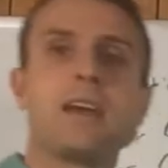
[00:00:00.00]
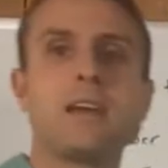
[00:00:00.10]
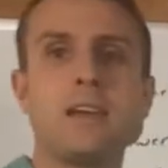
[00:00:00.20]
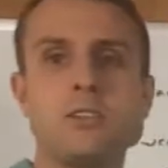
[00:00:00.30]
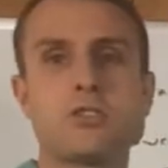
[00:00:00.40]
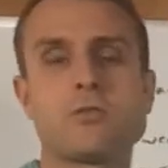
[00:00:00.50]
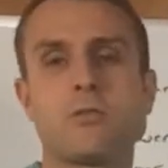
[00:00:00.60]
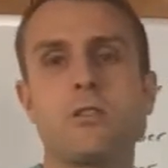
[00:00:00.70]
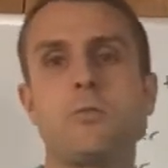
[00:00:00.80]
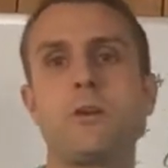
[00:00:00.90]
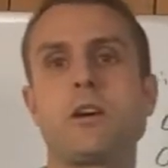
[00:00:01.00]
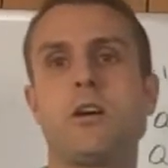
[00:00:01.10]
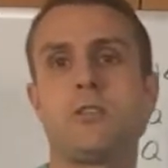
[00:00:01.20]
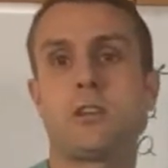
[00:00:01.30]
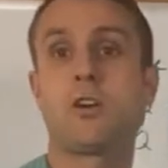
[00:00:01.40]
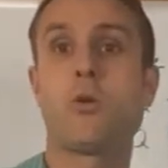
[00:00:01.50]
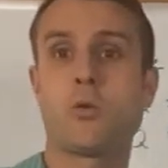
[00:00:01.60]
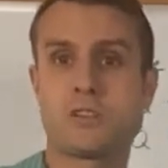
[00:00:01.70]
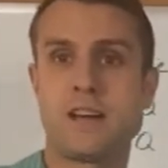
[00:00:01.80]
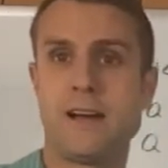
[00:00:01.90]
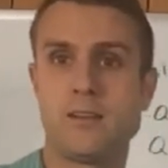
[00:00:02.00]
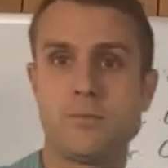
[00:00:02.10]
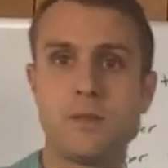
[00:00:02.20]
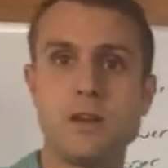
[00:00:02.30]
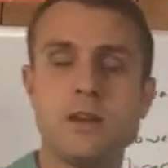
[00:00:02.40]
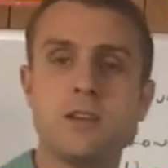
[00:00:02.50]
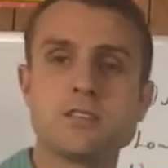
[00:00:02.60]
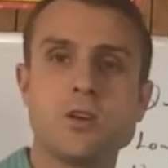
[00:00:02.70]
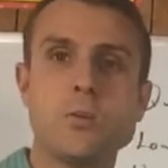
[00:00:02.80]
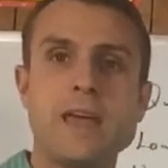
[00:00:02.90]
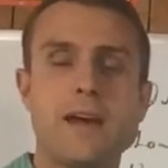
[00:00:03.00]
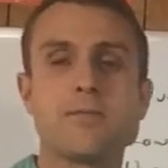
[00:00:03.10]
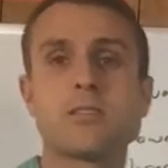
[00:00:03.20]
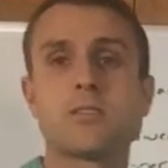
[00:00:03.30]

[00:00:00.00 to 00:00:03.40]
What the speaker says: Each group we call a quartile. So we have